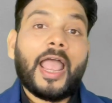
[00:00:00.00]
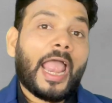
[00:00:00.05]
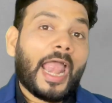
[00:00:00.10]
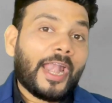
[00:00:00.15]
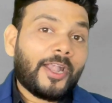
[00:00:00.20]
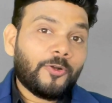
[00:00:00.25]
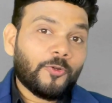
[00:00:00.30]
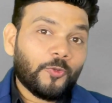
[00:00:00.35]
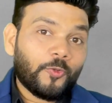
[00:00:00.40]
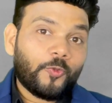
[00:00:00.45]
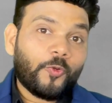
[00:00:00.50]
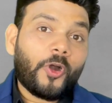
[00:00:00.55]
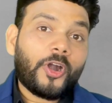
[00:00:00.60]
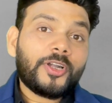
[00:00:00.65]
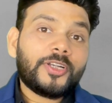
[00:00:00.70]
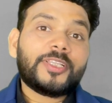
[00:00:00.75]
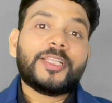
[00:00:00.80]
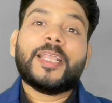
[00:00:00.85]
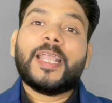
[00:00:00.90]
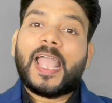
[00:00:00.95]
And
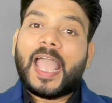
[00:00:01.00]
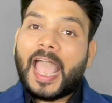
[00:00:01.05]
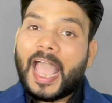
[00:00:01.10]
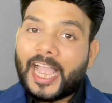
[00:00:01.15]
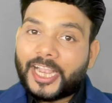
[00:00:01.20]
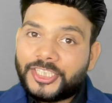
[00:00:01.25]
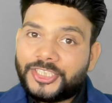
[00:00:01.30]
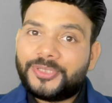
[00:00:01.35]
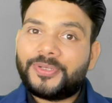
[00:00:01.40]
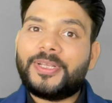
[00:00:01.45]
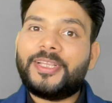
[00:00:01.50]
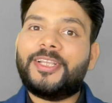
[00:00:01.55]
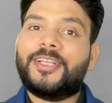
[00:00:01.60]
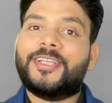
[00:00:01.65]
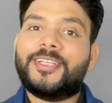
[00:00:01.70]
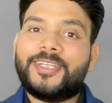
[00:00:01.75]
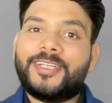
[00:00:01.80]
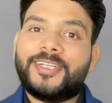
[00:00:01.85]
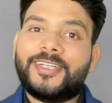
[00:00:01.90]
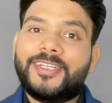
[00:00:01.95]
what they actually
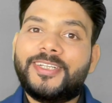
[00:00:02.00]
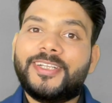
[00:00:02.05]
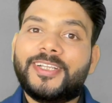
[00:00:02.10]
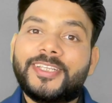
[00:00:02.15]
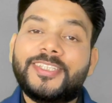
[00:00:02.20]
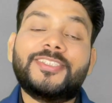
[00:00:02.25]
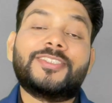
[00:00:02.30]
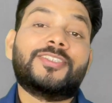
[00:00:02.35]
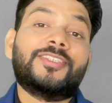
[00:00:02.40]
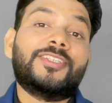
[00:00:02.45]
need is